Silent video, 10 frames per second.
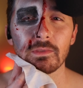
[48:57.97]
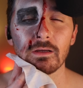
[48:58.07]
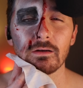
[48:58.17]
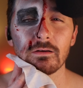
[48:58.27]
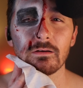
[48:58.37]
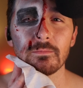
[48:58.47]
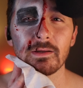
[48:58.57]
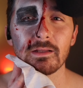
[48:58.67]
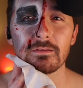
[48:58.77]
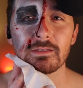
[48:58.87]
Oh, my
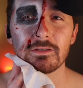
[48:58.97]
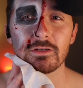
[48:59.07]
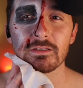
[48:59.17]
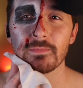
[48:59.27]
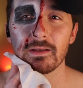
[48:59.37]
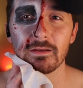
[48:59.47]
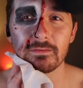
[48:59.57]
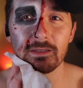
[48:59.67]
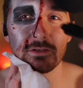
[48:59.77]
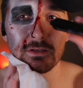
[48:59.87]
nose itches, my
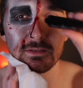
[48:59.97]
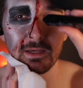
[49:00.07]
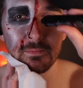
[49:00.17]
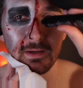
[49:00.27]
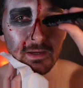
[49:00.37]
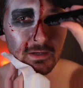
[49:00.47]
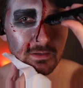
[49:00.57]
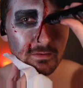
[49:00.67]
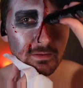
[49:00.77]
nose itches. How am I gonna do